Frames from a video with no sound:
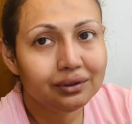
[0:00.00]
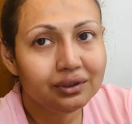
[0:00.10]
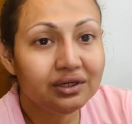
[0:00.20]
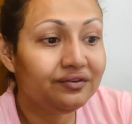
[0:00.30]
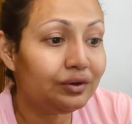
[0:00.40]

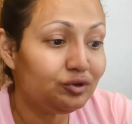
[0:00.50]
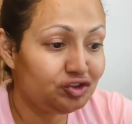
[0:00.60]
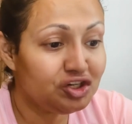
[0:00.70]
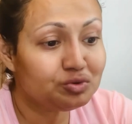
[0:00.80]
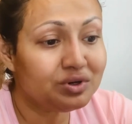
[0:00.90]
If I will
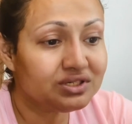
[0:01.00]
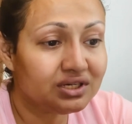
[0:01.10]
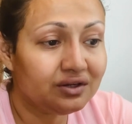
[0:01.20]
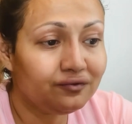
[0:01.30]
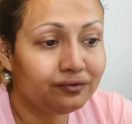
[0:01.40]
change
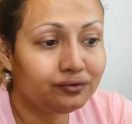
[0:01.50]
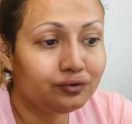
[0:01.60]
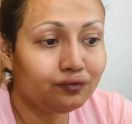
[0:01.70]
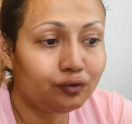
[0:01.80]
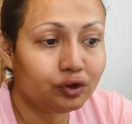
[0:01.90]
myself
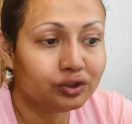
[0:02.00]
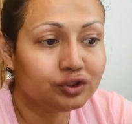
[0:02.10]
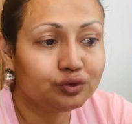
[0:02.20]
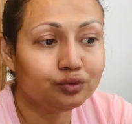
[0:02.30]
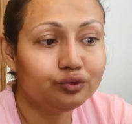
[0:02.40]
for others
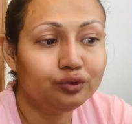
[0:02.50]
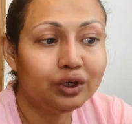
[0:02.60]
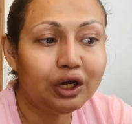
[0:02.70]
to